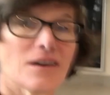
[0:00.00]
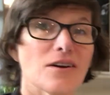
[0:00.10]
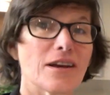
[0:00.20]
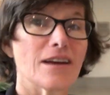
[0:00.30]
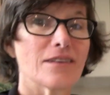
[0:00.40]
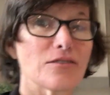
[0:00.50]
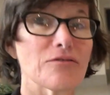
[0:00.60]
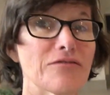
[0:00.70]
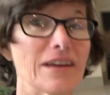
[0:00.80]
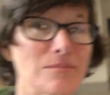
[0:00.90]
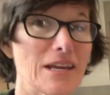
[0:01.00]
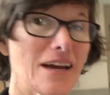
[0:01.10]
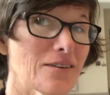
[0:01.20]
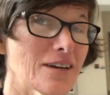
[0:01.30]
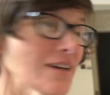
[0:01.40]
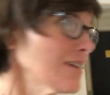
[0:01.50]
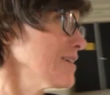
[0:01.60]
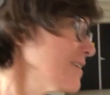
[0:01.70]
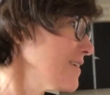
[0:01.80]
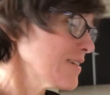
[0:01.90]
Okay, so family outing.
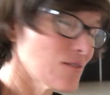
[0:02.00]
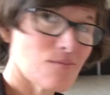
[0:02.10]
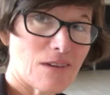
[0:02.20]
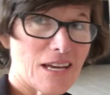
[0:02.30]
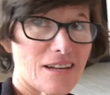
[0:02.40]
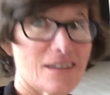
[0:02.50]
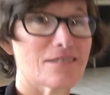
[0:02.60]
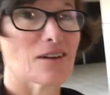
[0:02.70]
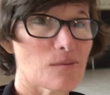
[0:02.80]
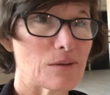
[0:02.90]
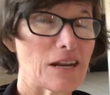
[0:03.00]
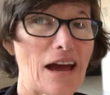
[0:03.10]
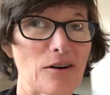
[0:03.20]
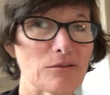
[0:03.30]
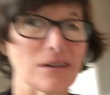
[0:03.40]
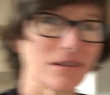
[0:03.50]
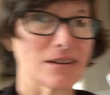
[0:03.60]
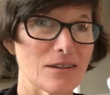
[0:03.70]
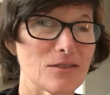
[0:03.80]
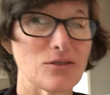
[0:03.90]
Makenna has not been out in
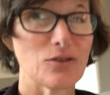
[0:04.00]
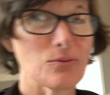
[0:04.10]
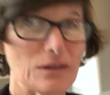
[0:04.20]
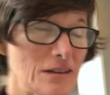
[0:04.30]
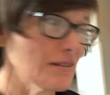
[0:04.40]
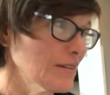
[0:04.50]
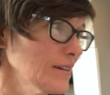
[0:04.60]
like 2 weeks.